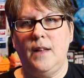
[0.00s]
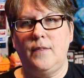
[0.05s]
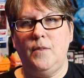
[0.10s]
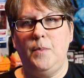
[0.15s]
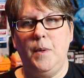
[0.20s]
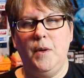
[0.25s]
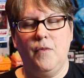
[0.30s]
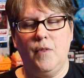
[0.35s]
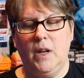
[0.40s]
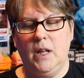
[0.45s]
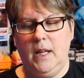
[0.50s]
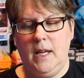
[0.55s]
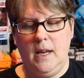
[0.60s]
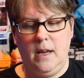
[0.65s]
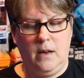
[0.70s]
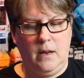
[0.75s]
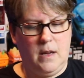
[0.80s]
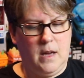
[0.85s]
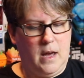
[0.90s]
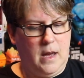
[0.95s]
have to be
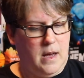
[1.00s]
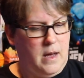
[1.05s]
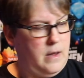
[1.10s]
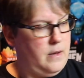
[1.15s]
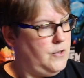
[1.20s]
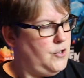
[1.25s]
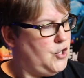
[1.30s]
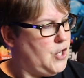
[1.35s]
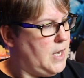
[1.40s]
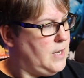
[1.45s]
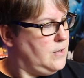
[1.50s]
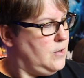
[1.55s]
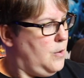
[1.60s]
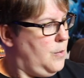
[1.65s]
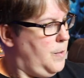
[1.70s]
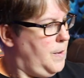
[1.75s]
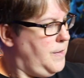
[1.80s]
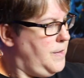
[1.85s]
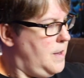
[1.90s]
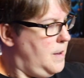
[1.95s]
really gentle
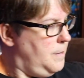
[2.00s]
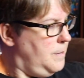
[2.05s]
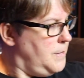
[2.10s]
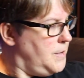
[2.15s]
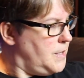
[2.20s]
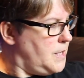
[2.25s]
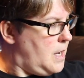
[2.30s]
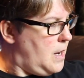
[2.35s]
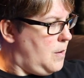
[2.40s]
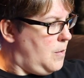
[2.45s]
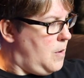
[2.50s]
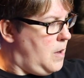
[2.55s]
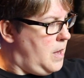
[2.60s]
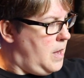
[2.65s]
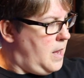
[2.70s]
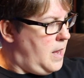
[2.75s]
with them. So